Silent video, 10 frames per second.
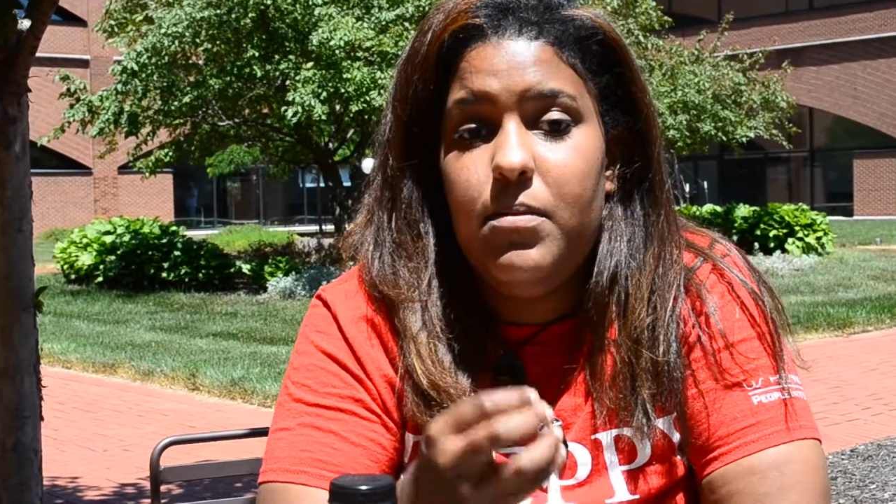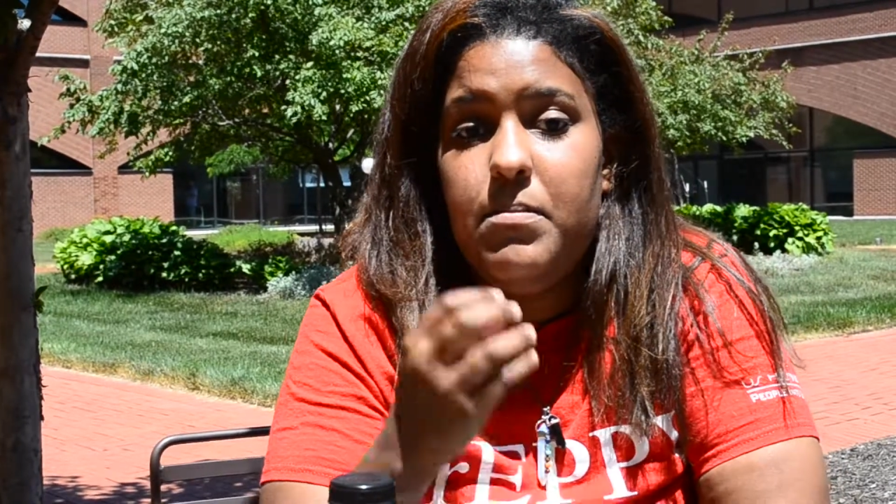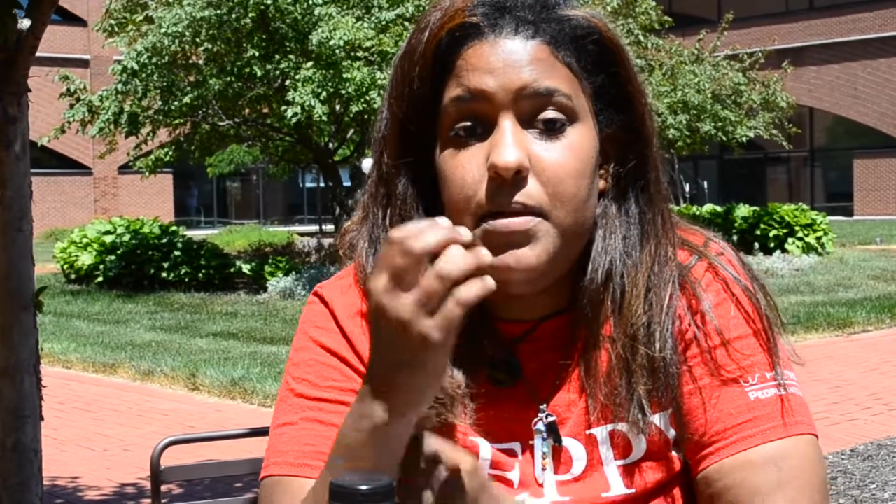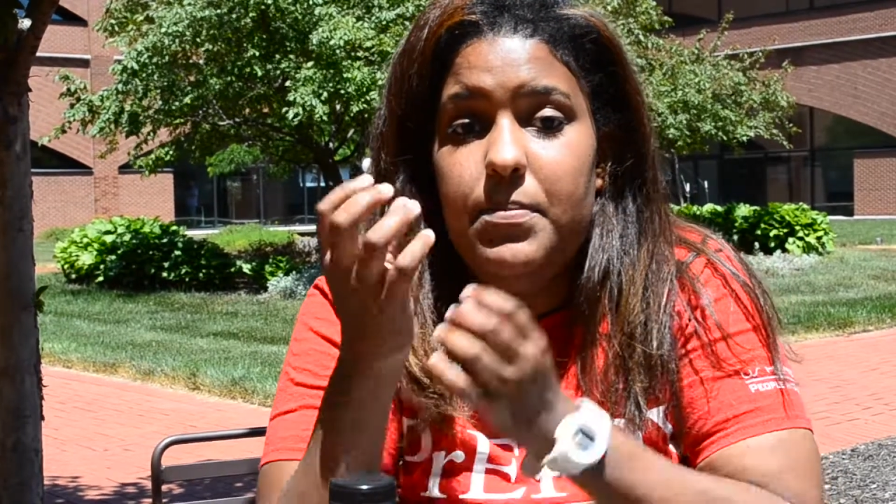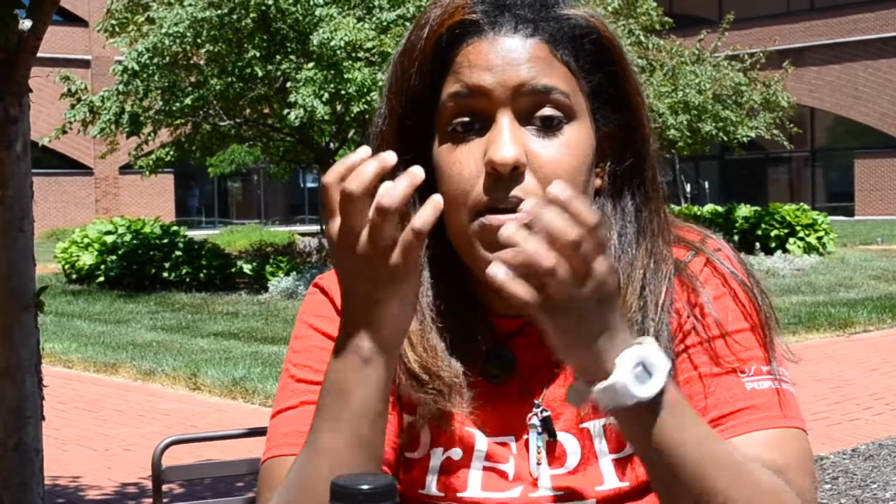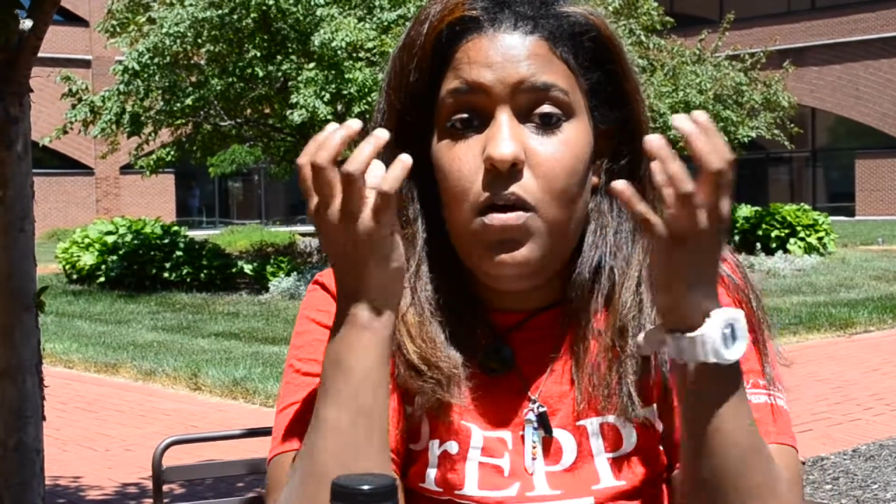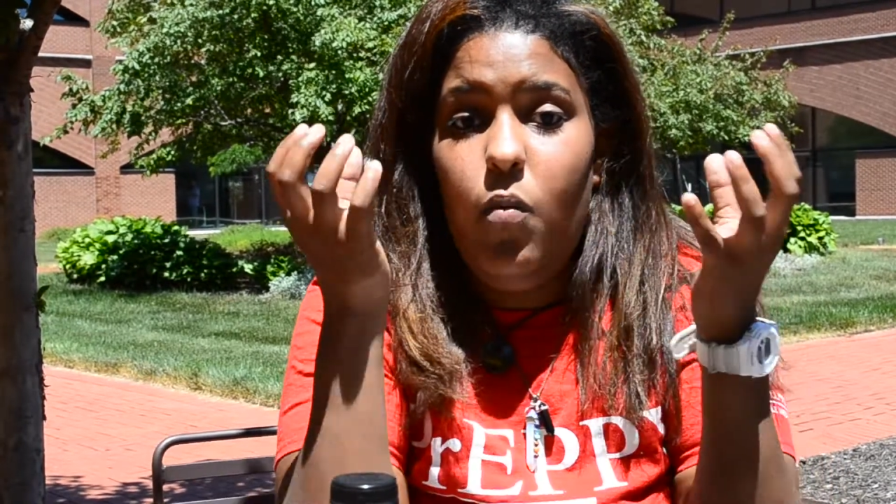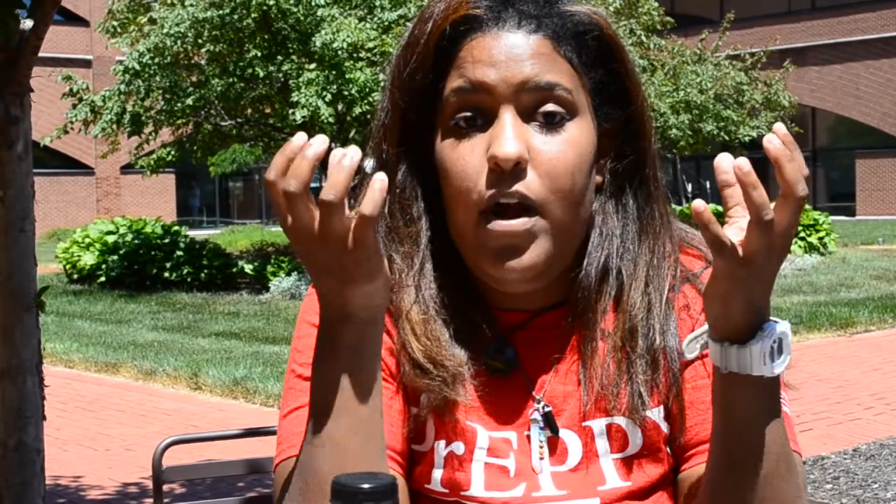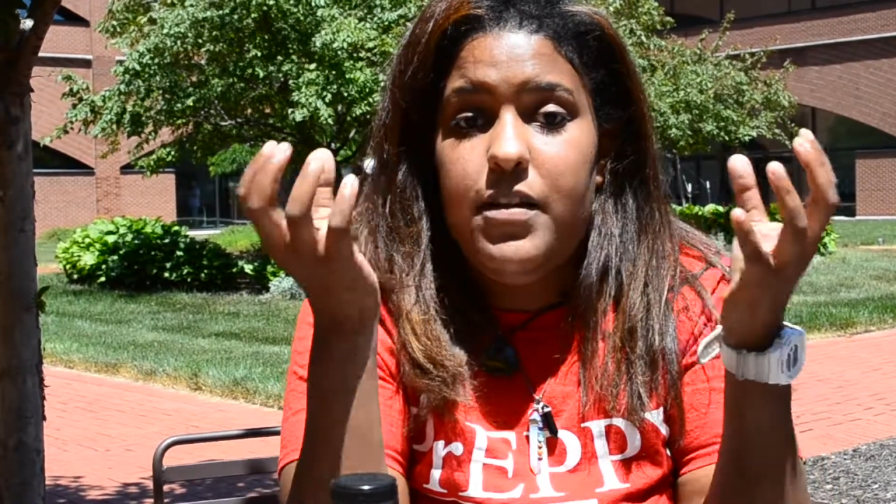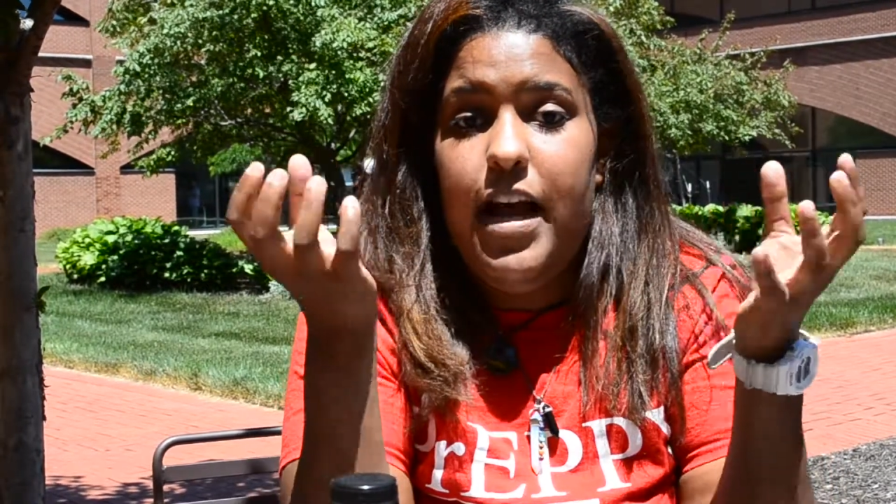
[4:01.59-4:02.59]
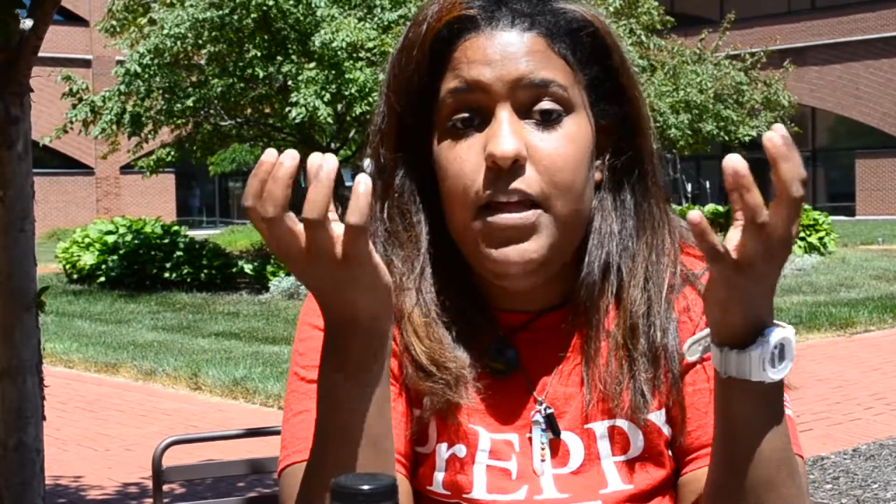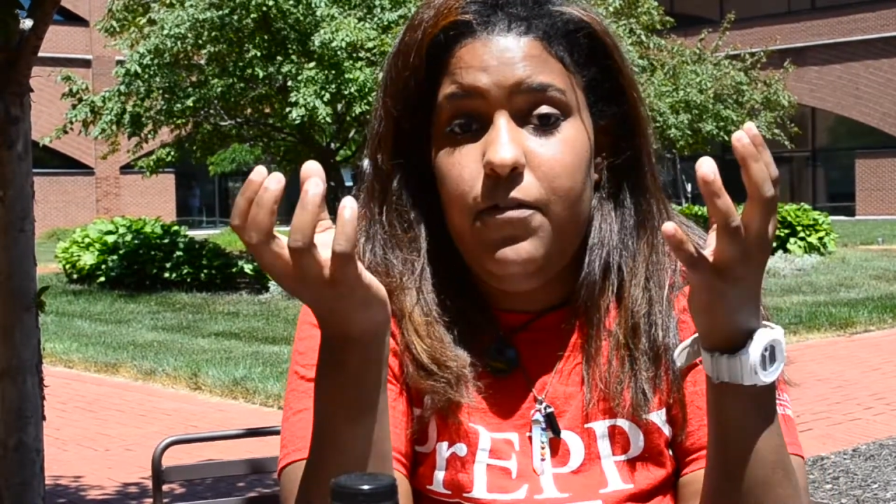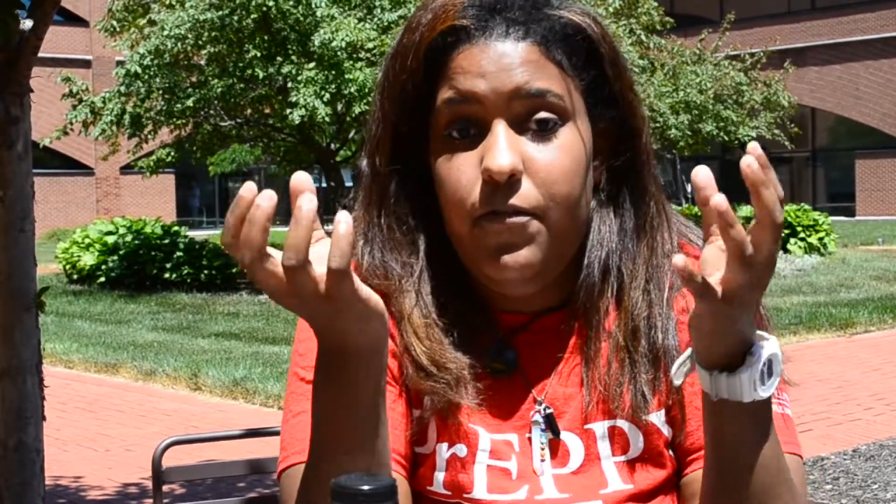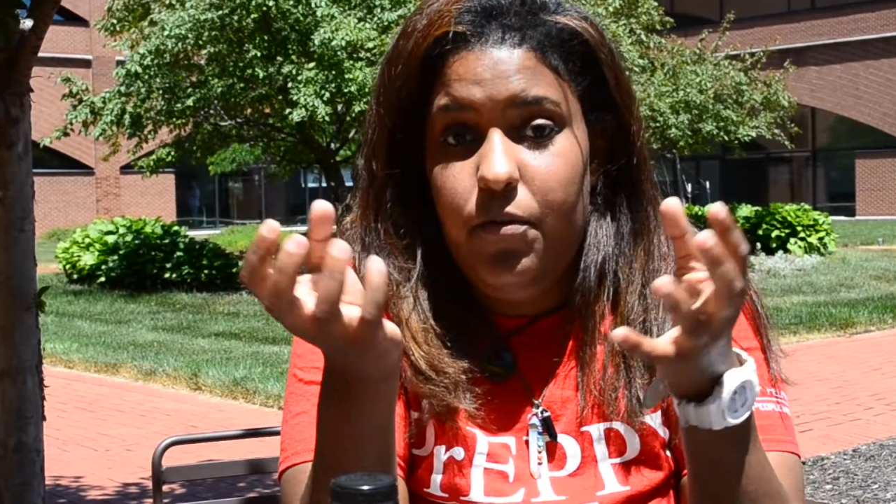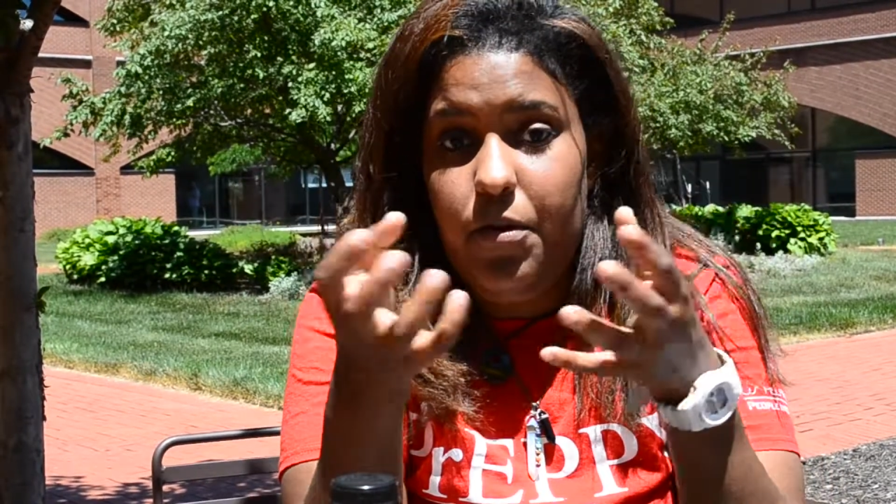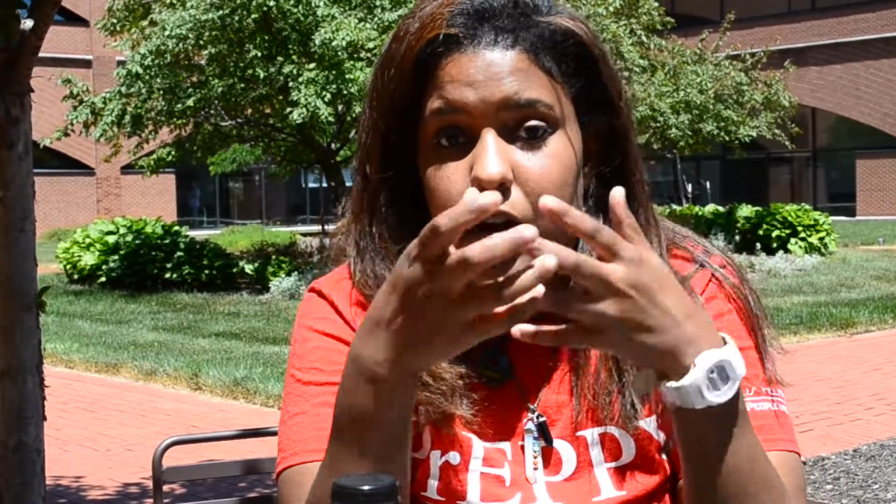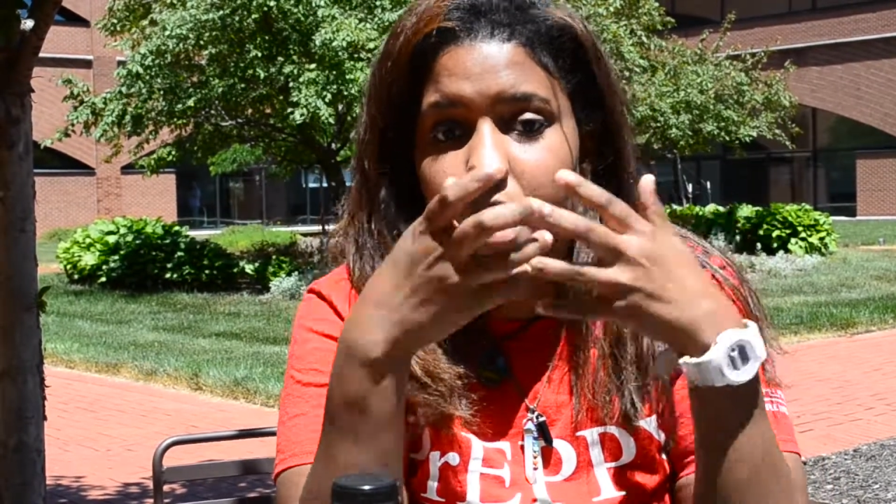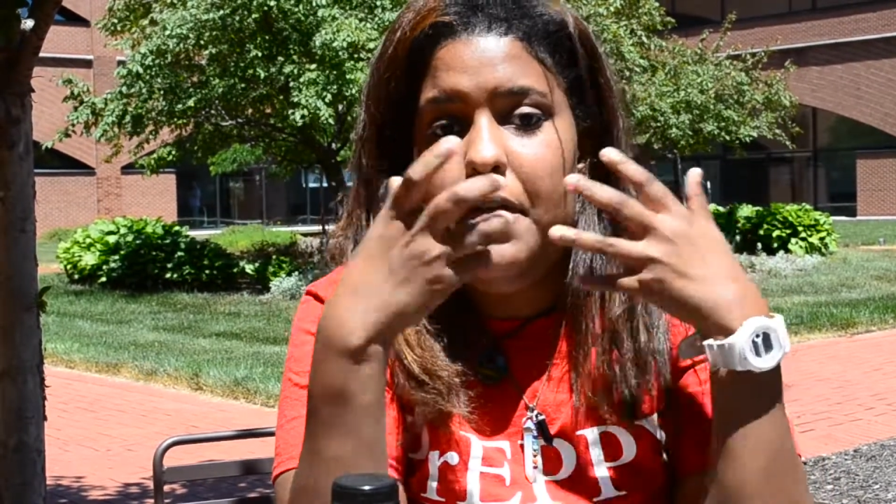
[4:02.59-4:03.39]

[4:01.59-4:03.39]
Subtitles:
me being aware that I live in Florida